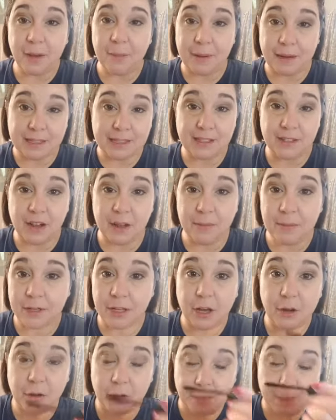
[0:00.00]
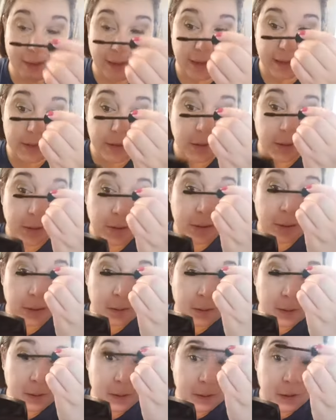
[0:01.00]
but I still have my yoga pants on.
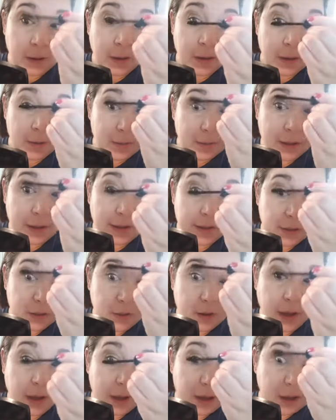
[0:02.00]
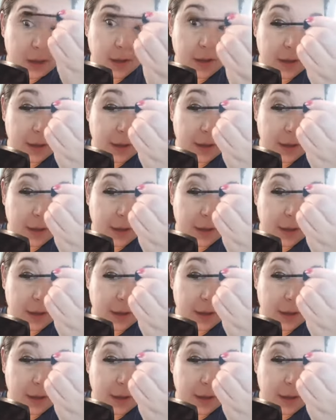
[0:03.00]
That's okay.